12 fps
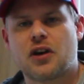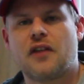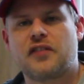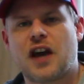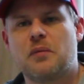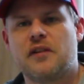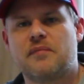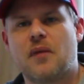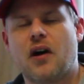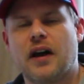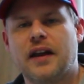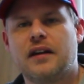I've done with
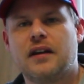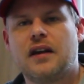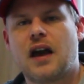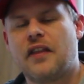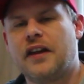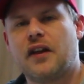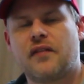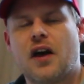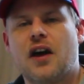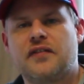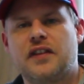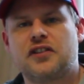mine, and then I've
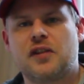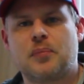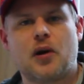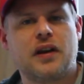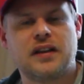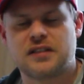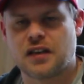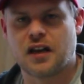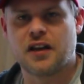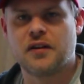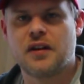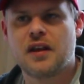earthed it to the body,
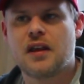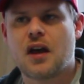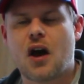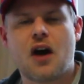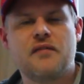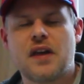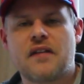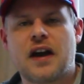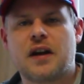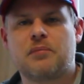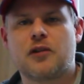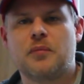so I've never
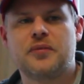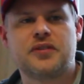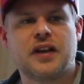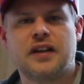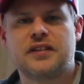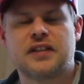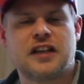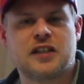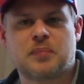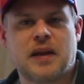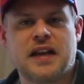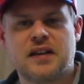had a problem since, and it's
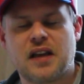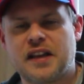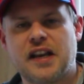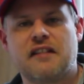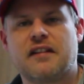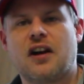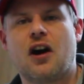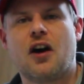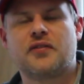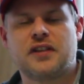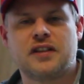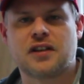been a year and a
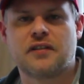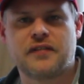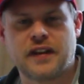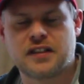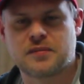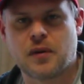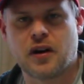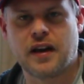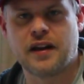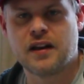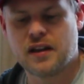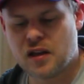half since I fixed
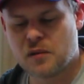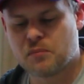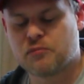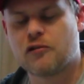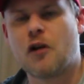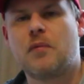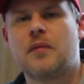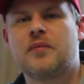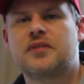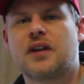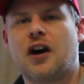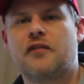mine. Problem
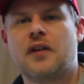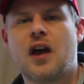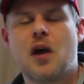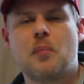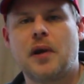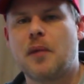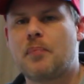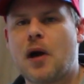solved. But it